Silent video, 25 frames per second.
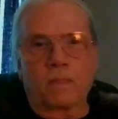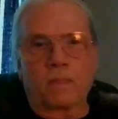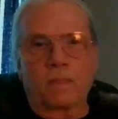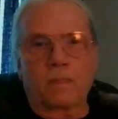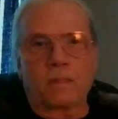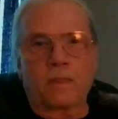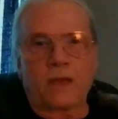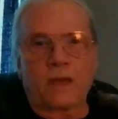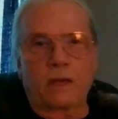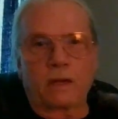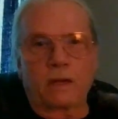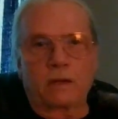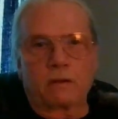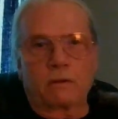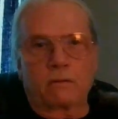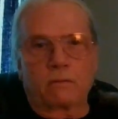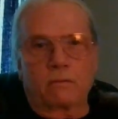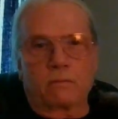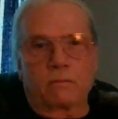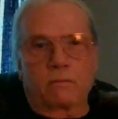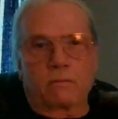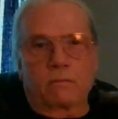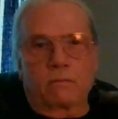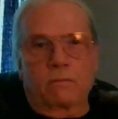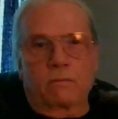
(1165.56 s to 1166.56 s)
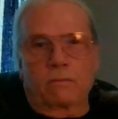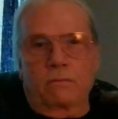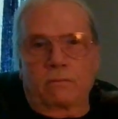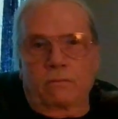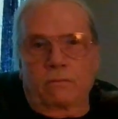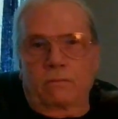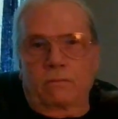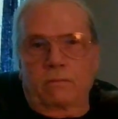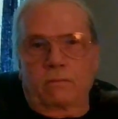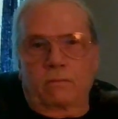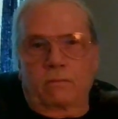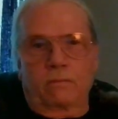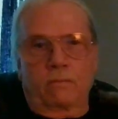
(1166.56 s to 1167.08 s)
that
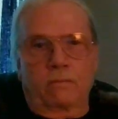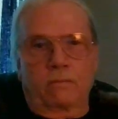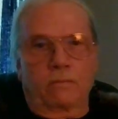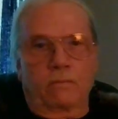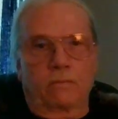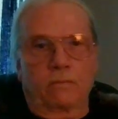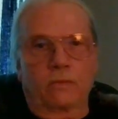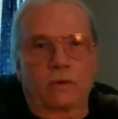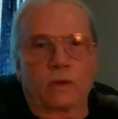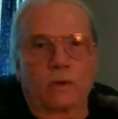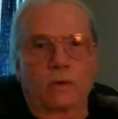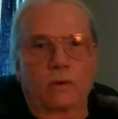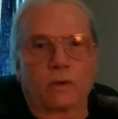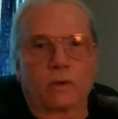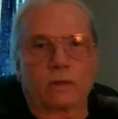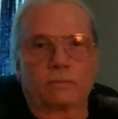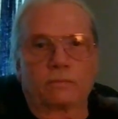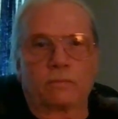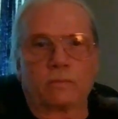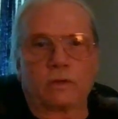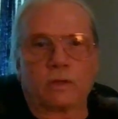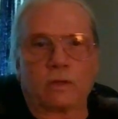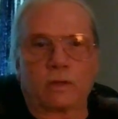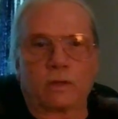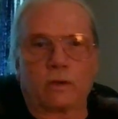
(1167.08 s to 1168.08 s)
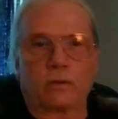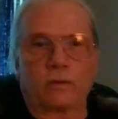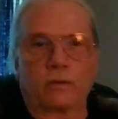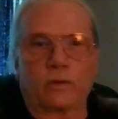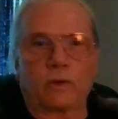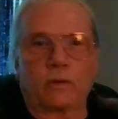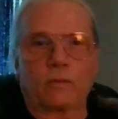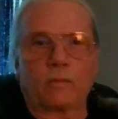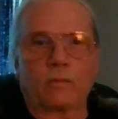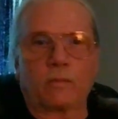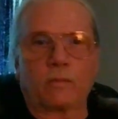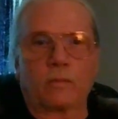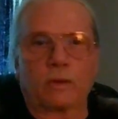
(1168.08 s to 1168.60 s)
their you know
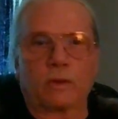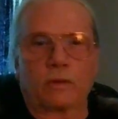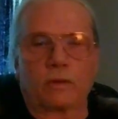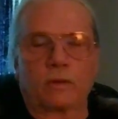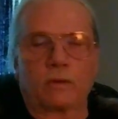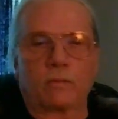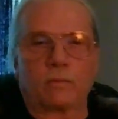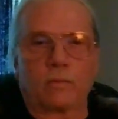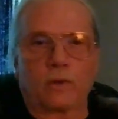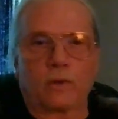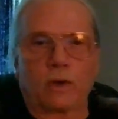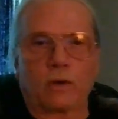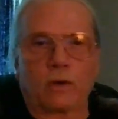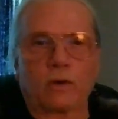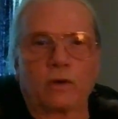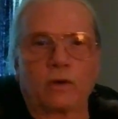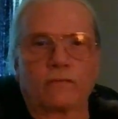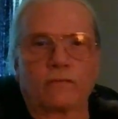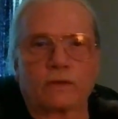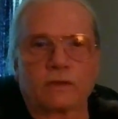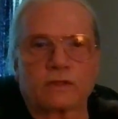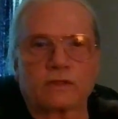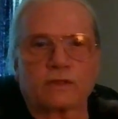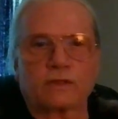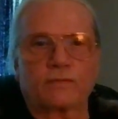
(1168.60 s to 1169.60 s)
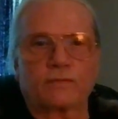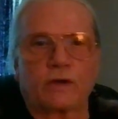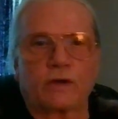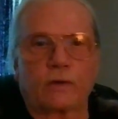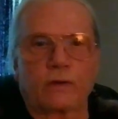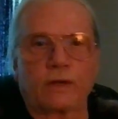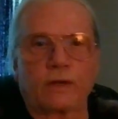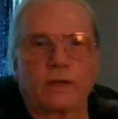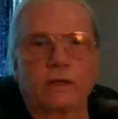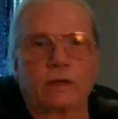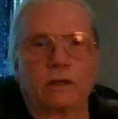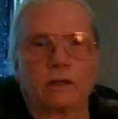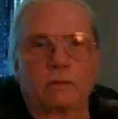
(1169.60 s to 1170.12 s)
their their motive is
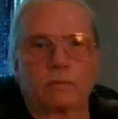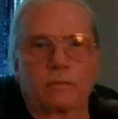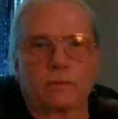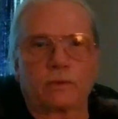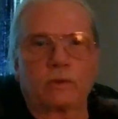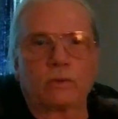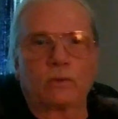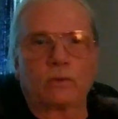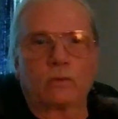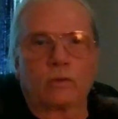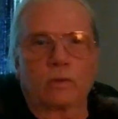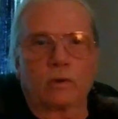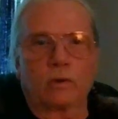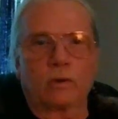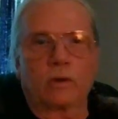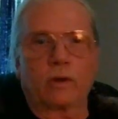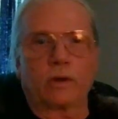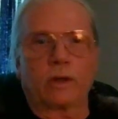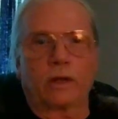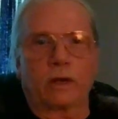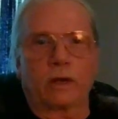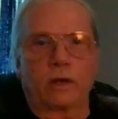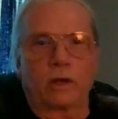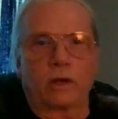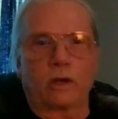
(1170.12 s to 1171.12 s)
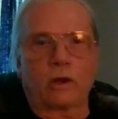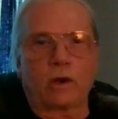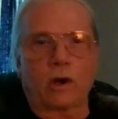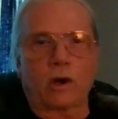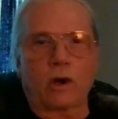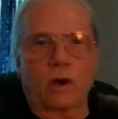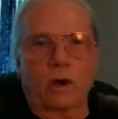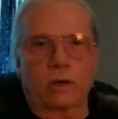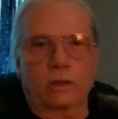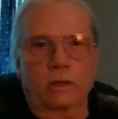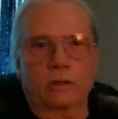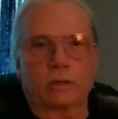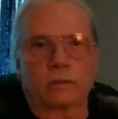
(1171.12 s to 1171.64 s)
very impure and
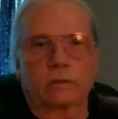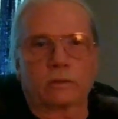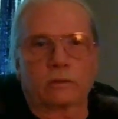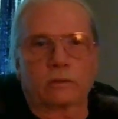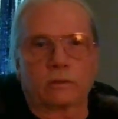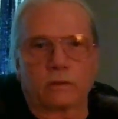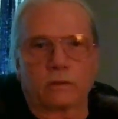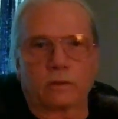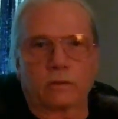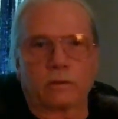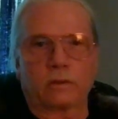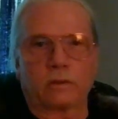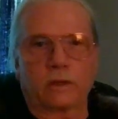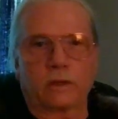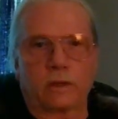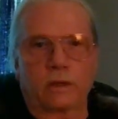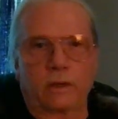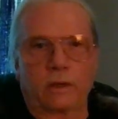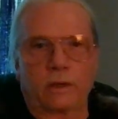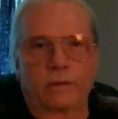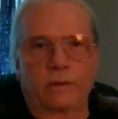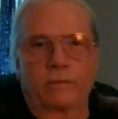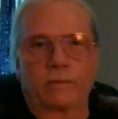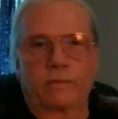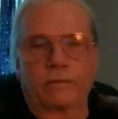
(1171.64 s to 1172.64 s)
dark. Okay